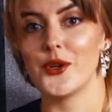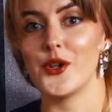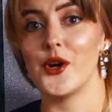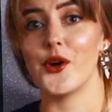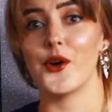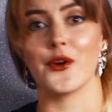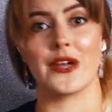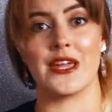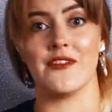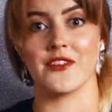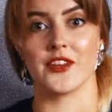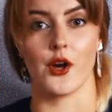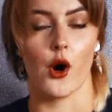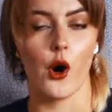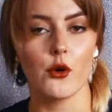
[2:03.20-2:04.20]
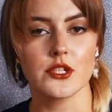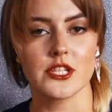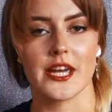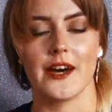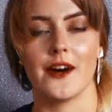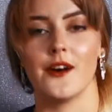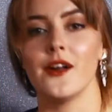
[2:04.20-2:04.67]
or even a
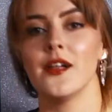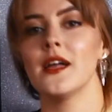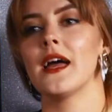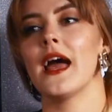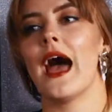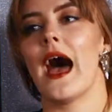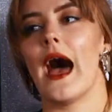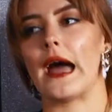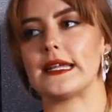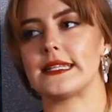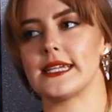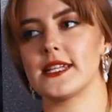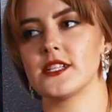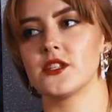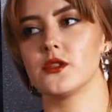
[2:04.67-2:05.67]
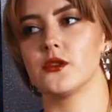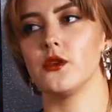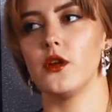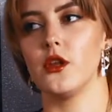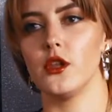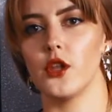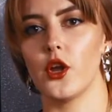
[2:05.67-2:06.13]
hotel. I tend
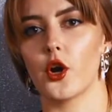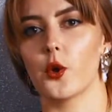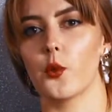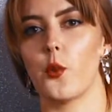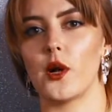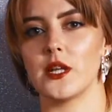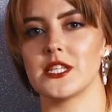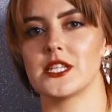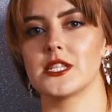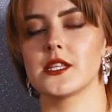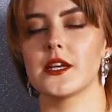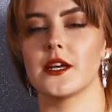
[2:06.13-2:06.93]
to look what's